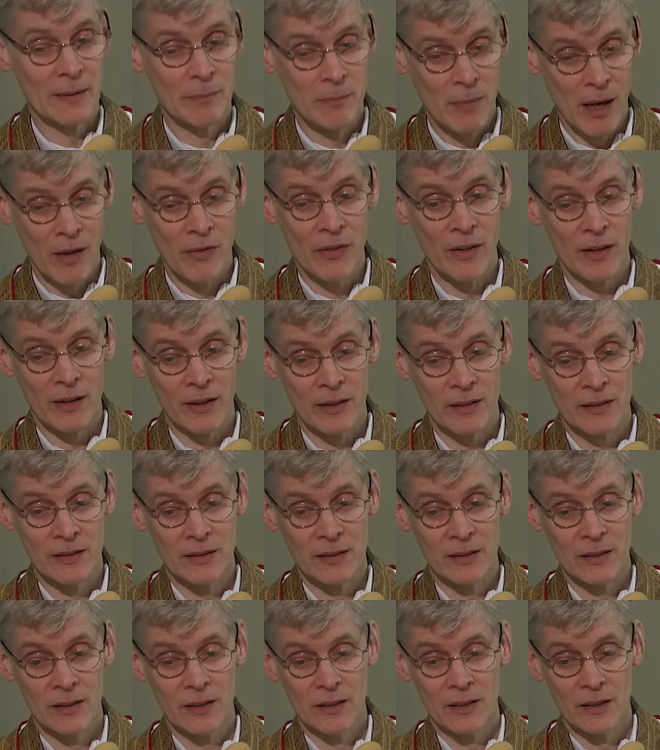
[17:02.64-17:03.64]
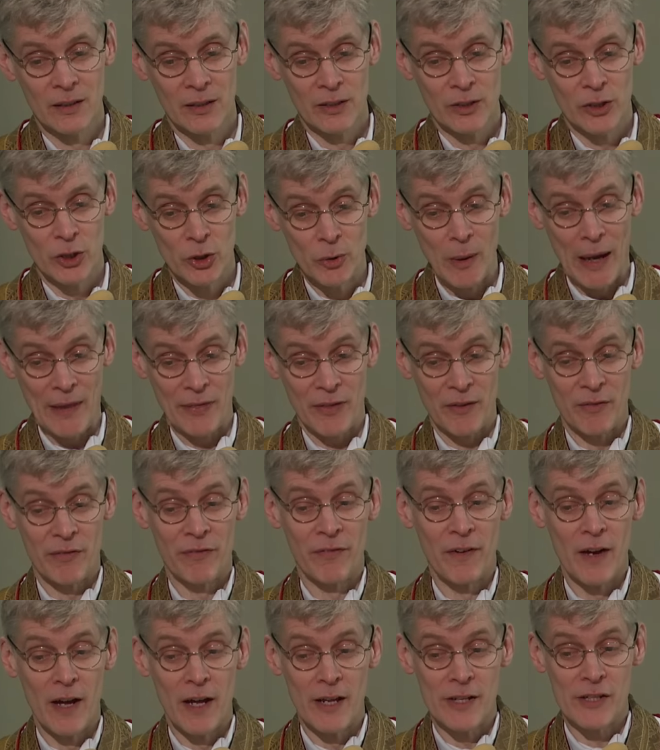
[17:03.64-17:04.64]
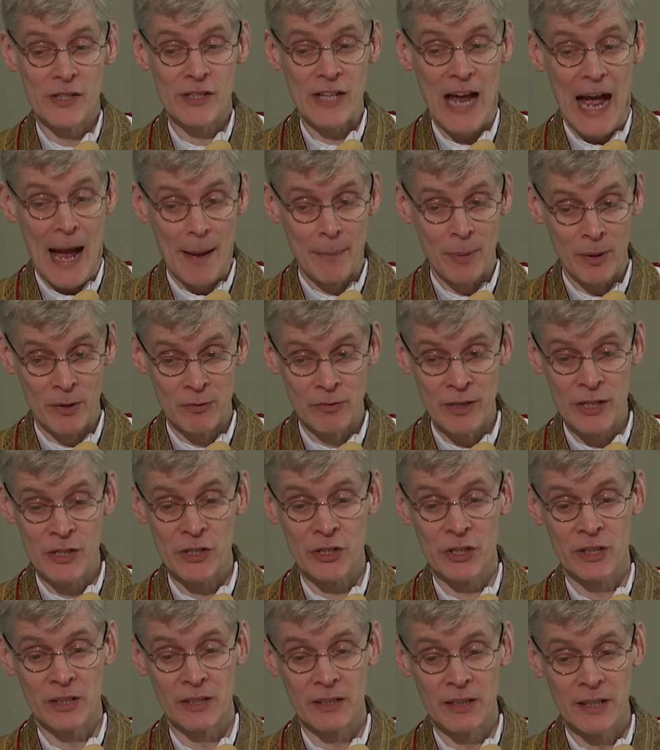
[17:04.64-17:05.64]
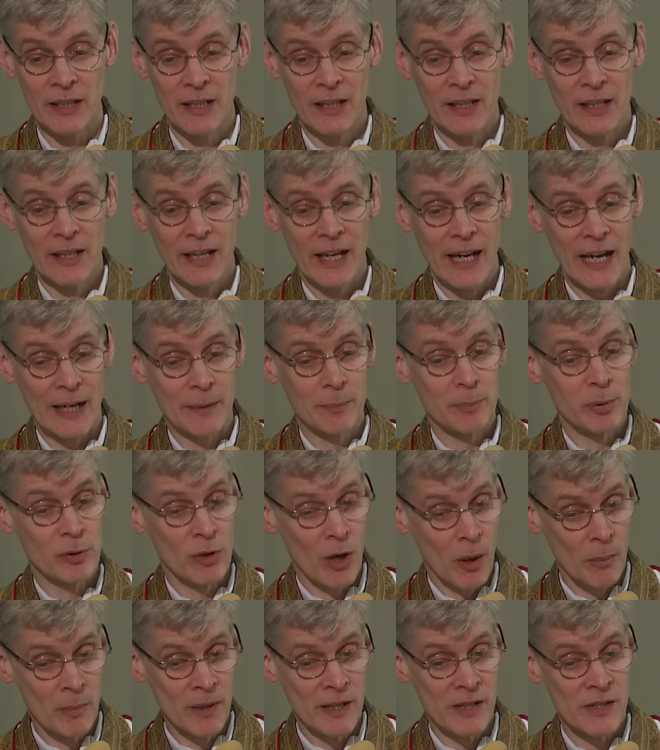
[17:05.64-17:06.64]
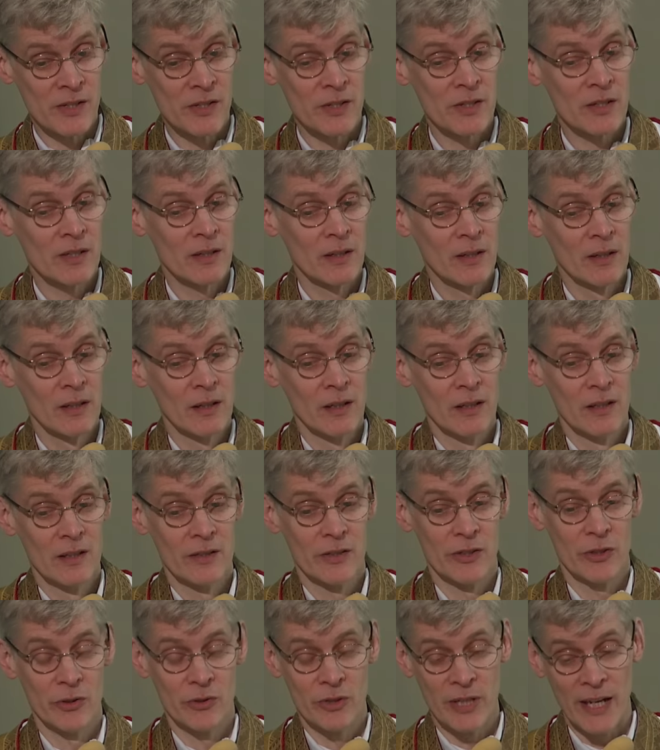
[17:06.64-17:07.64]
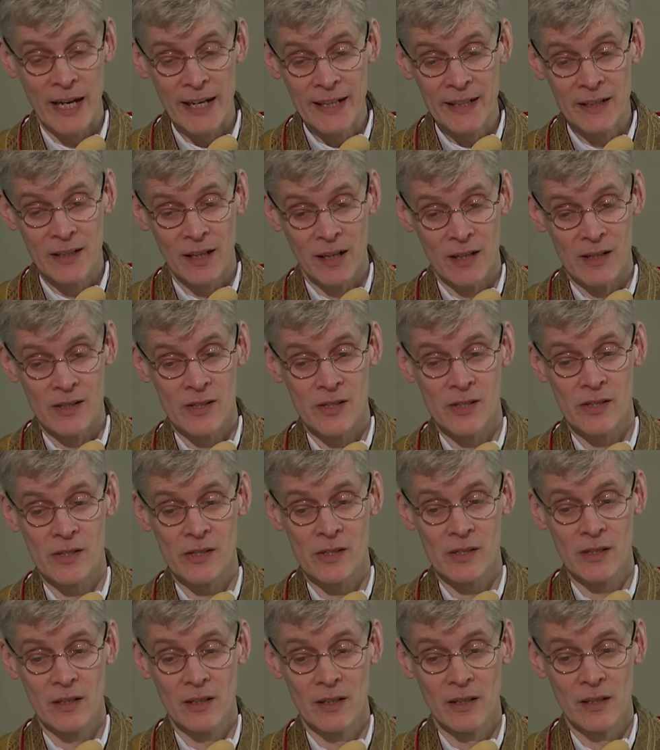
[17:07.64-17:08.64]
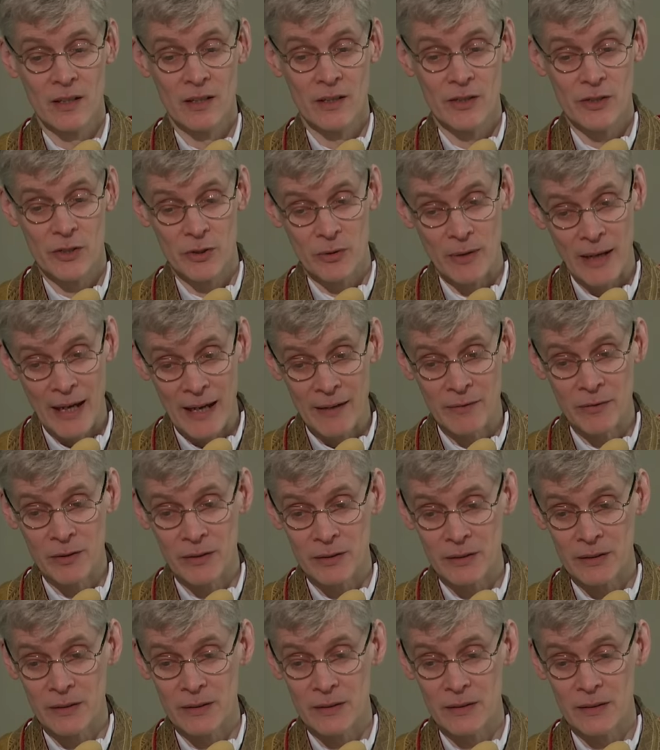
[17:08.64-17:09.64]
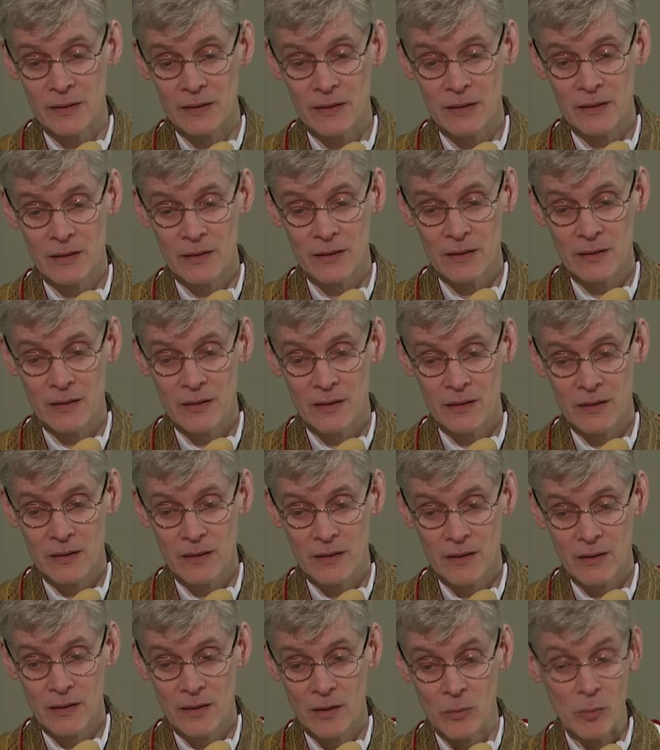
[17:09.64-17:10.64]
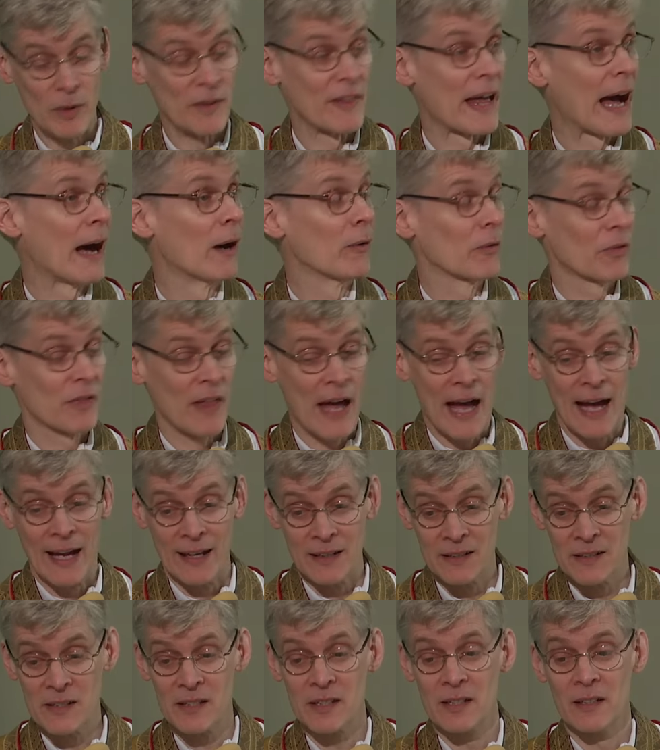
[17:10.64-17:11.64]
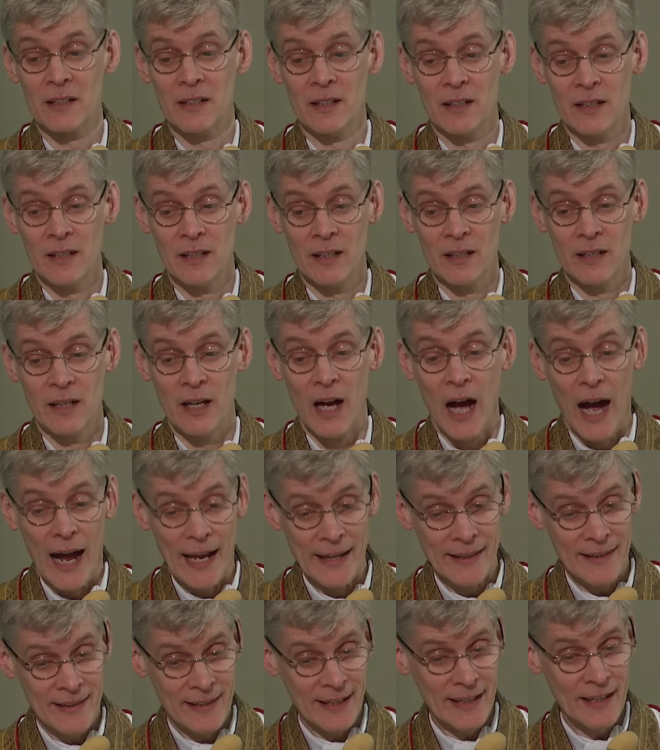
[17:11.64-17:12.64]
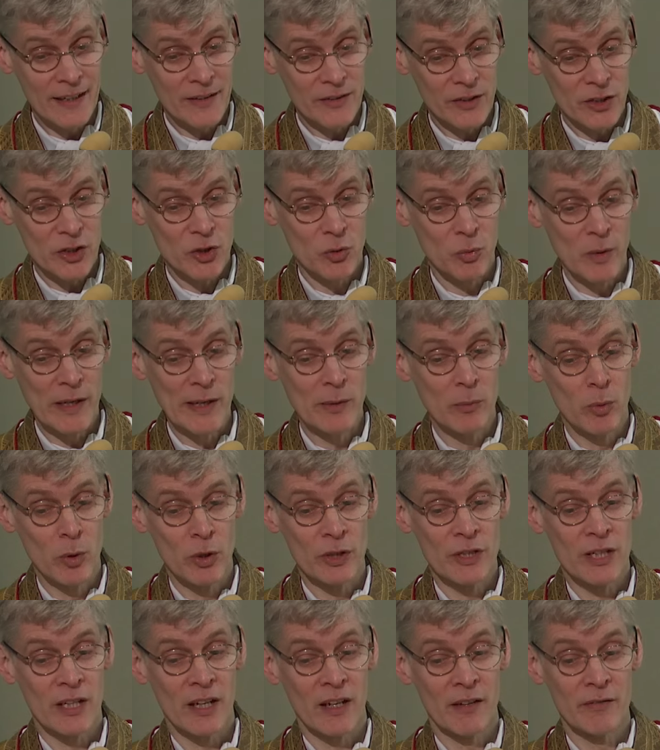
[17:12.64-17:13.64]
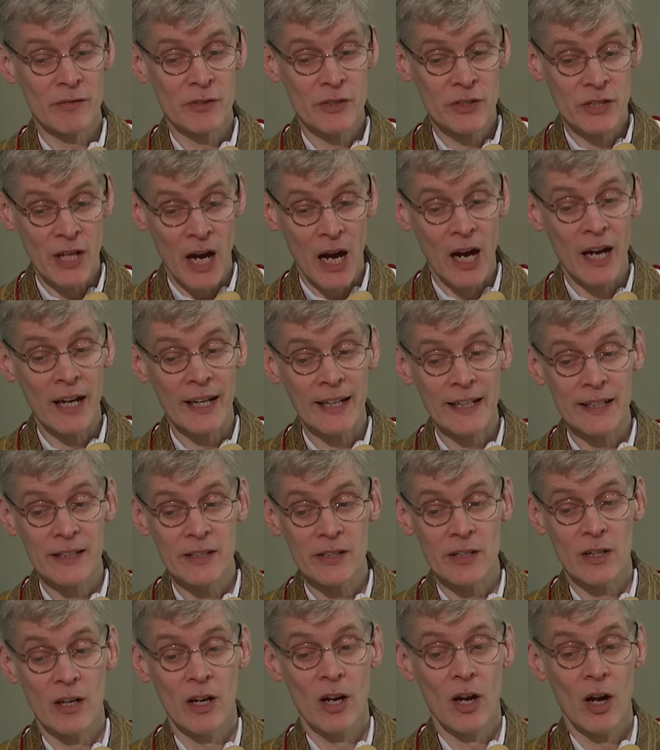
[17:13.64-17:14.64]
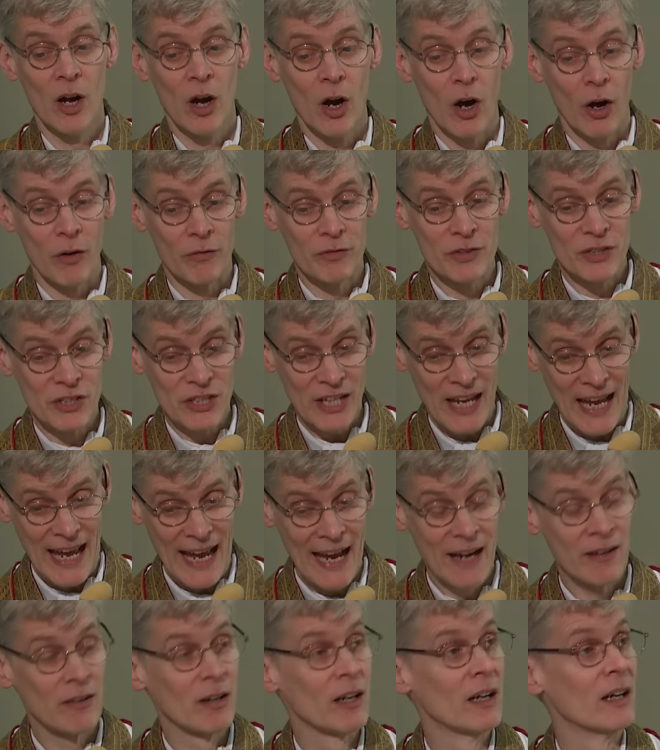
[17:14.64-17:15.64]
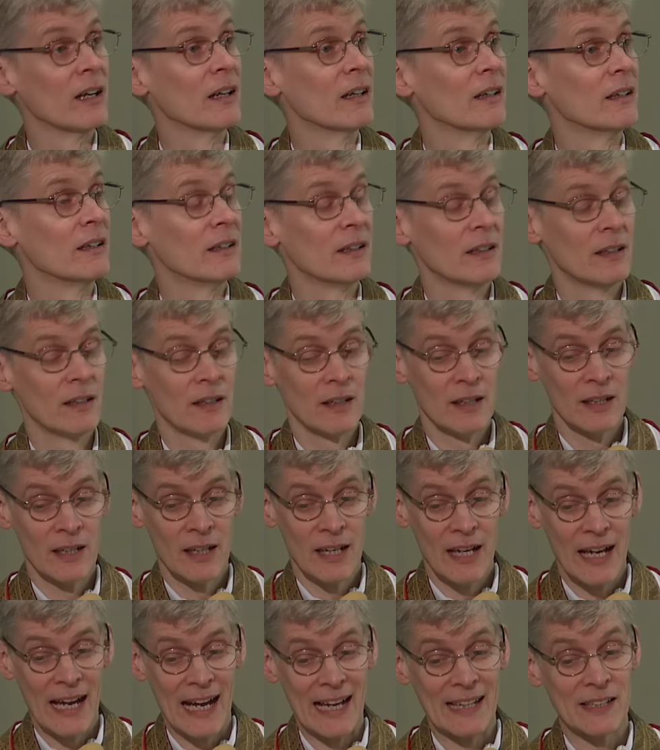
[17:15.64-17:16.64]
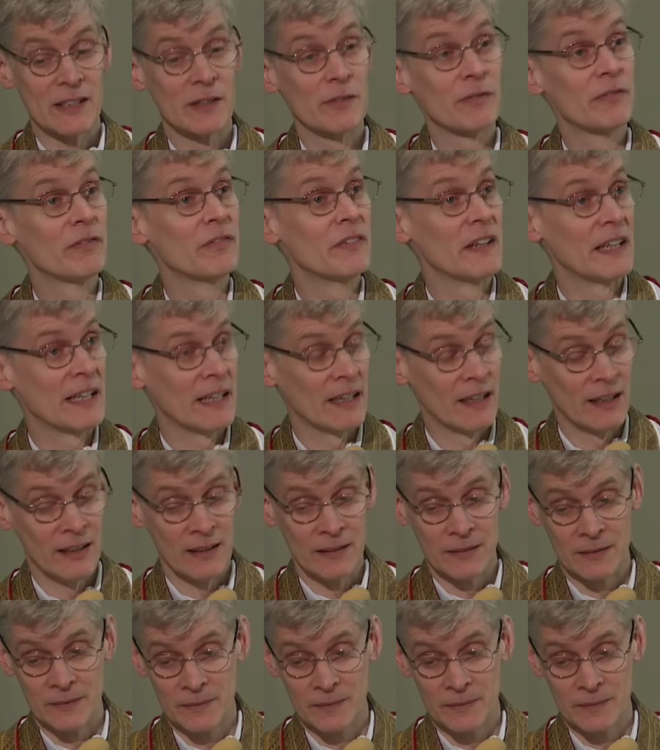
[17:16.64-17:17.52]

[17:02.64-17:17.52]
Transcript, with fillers: Mother, who at the first apparition had promised to take us to heaven. Without that, I think that we would have died of terror and fear.